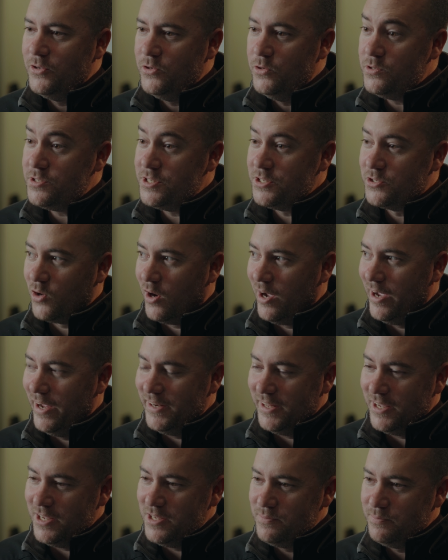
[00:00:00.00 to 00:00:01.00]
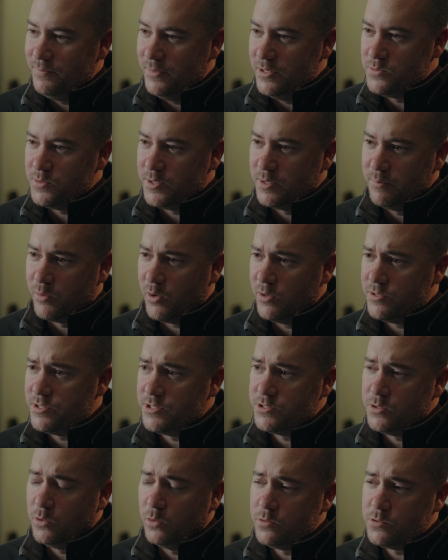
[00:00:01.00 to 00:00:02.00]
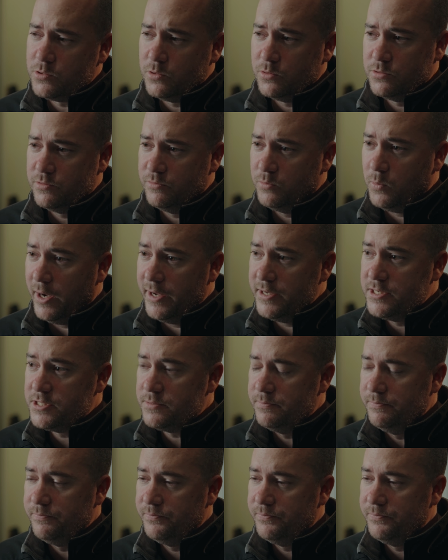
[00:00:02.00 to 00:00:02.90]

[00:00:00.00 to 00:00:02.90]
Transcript: Using dry AD means we can process all sorts of waste,